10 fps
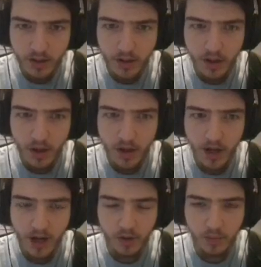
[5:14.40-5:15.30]
Uh, I
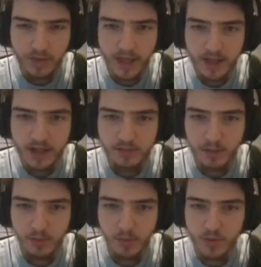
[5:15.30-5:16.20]
don't know what that is, but I'm
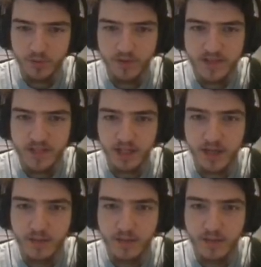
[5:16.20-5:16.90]
going to investigate.